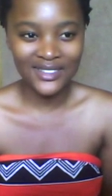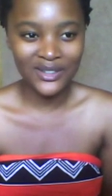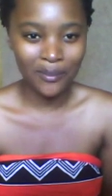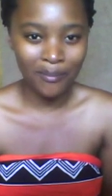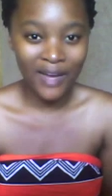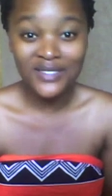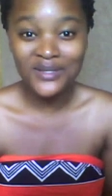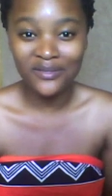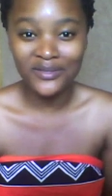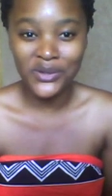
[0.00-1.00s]
you know,
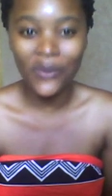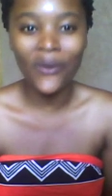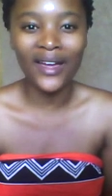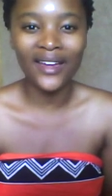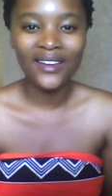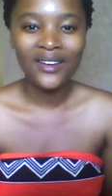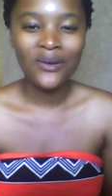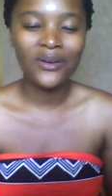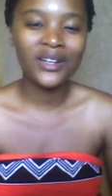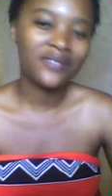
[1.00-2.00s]
months of joy
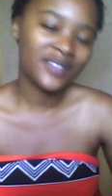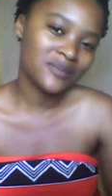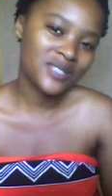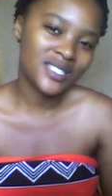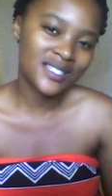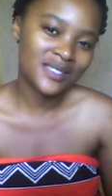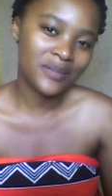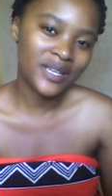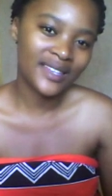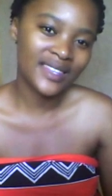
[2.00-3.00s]
only for them to
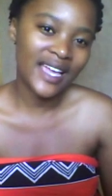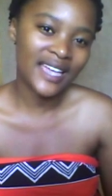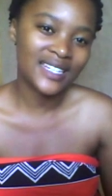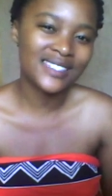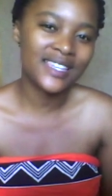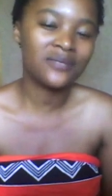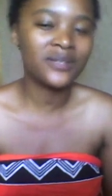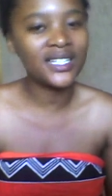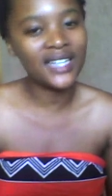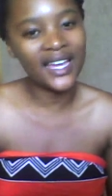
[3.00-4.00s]
disappear in the end. Is that
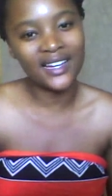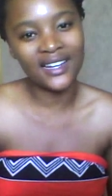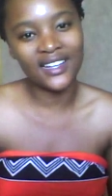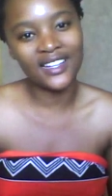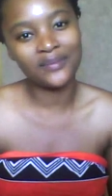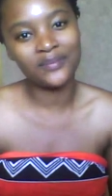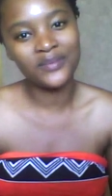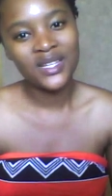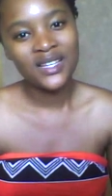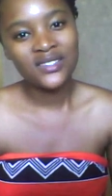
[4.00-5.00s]
really like a, uh,
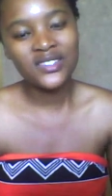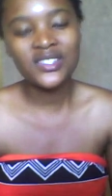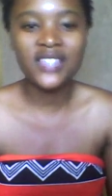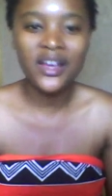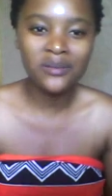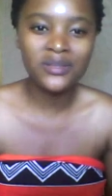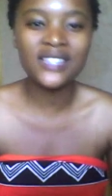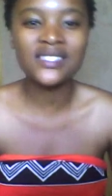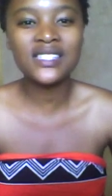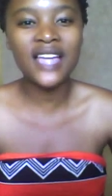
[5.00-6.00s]
such a terrible,
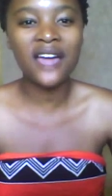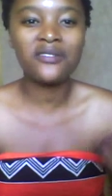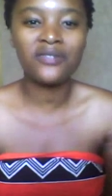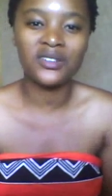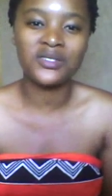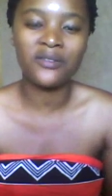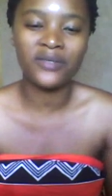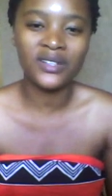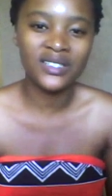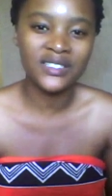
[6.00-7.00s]
is this kind of
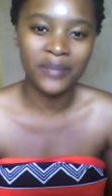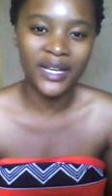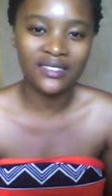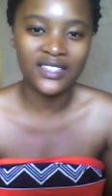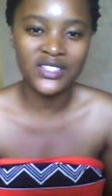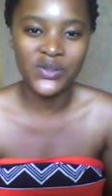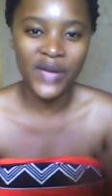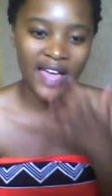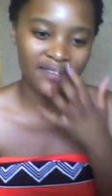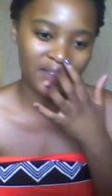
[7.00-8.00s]
philosophical debate that
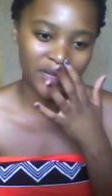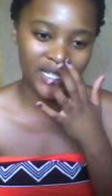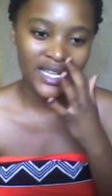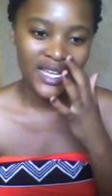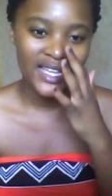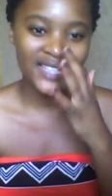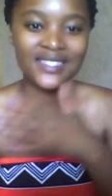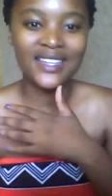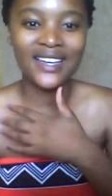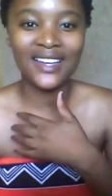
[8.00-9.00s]
you have? I mean,
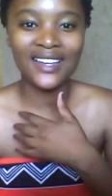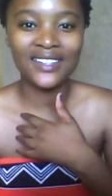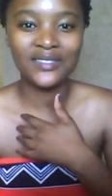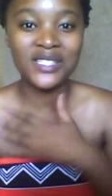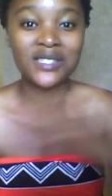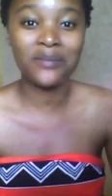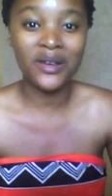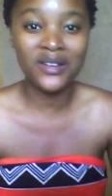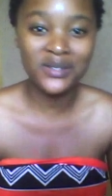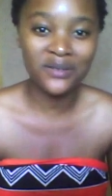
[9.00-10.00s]
is the
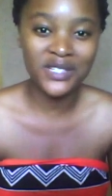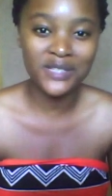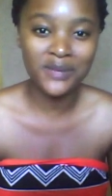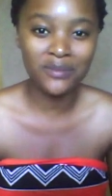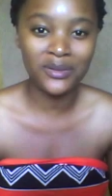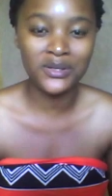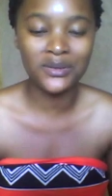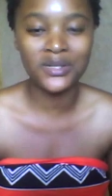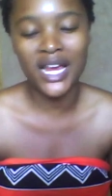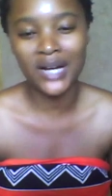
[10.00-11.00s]
disappearance of these people
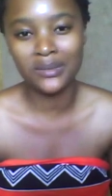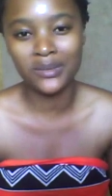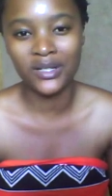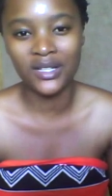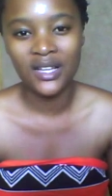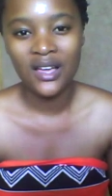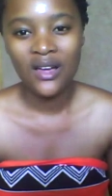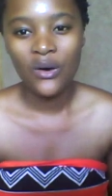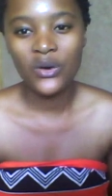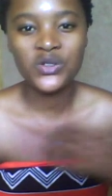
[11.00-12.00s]
so terrible?
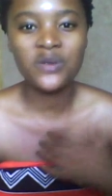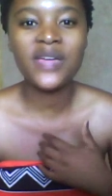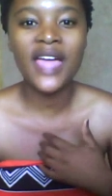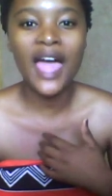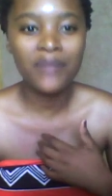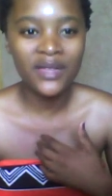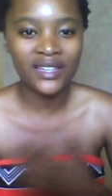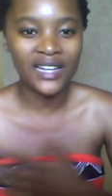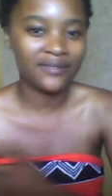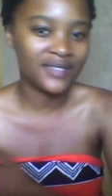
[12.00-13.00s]
Or should we be happy
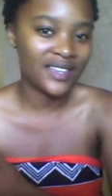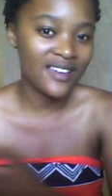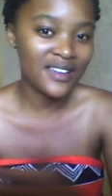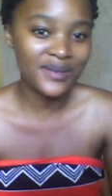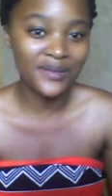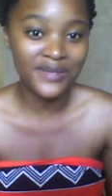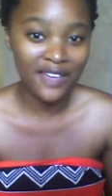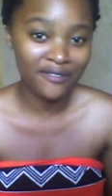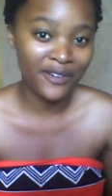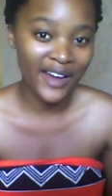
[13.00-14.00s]
that after years of
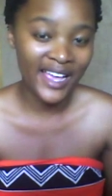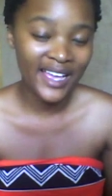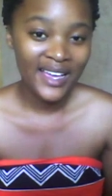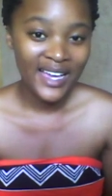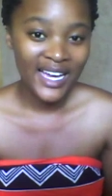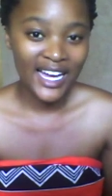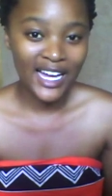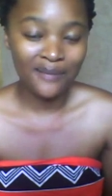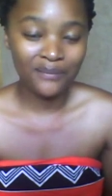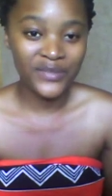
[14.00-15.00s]
suffering,
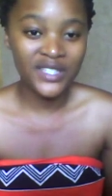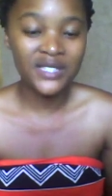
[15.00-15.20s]
um,